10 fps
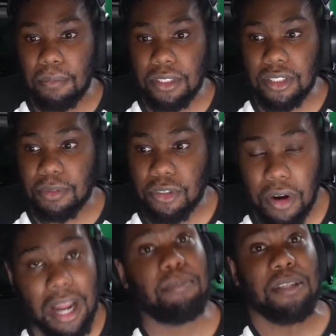
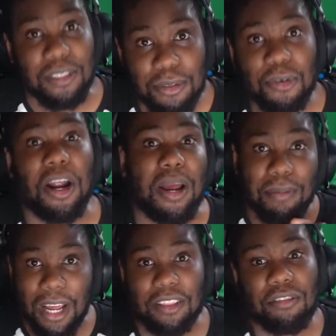Subscribe,
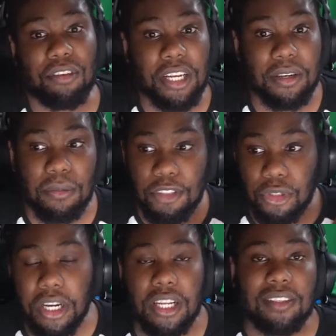like the vid,
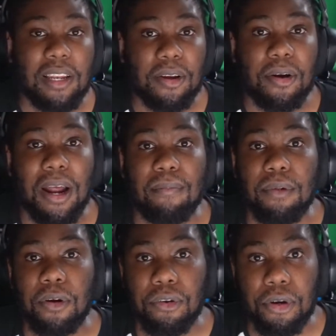join the
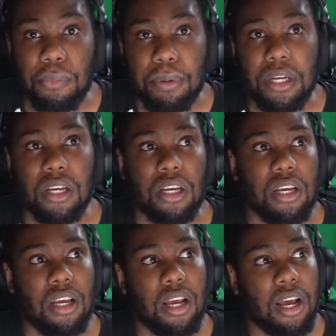Telegram group.
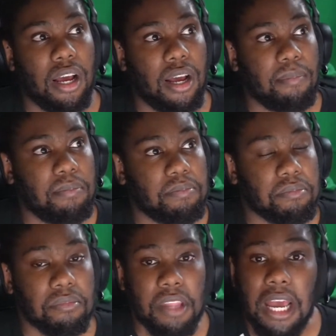
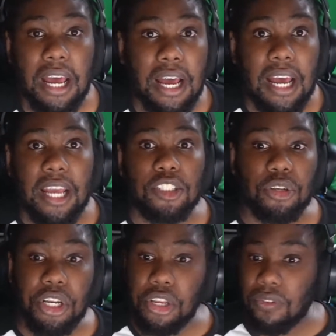
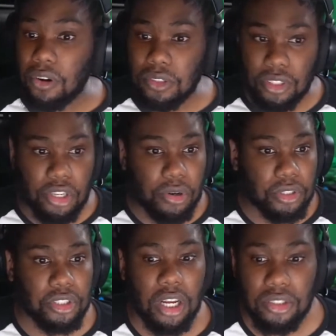Enjoy the Euros. Euro
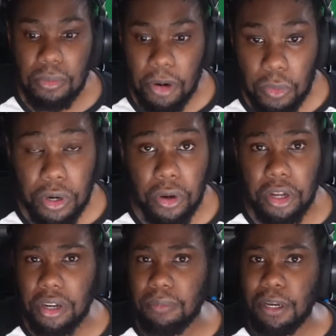starts tomorrow. We're not
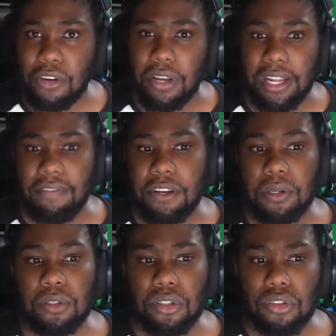going to be doing any
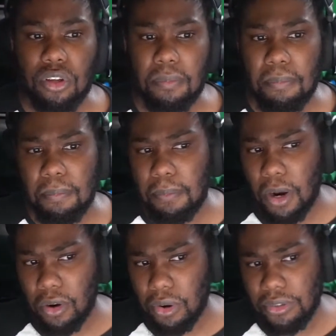Euros
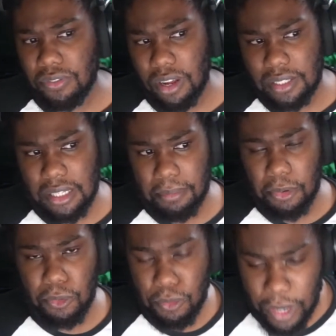tomorrow as far as I'm
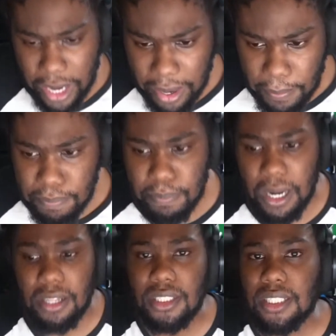aware,
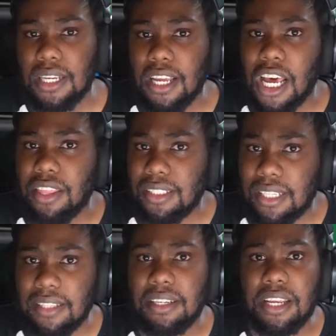but I think
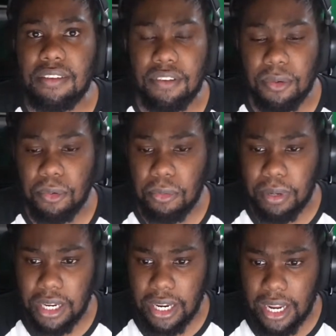Saturday evening we'll
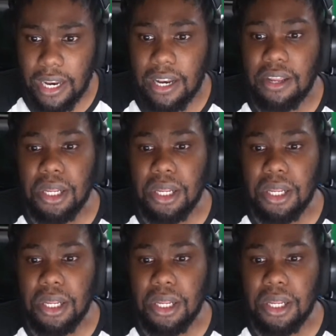begin